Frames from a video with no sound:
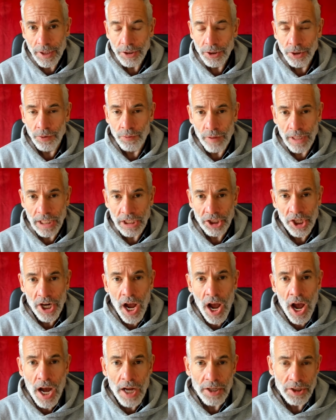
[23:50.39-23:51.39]
You're
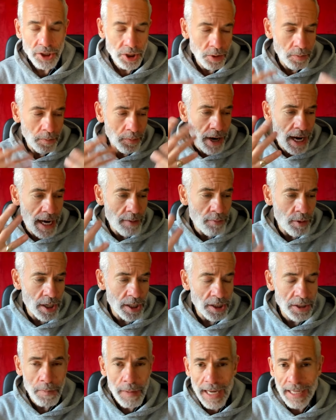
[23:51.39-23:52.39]
recharged, your brain
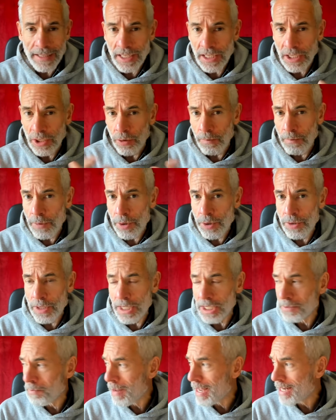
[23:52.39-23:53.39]
works better, your
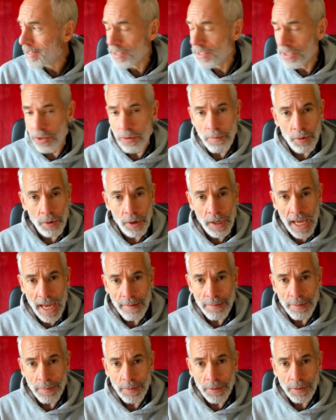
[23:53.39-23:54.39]
mood is better, you're more
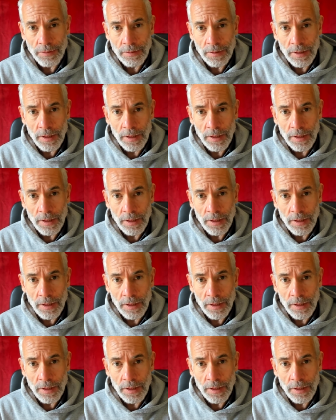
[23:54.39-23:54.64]
capable.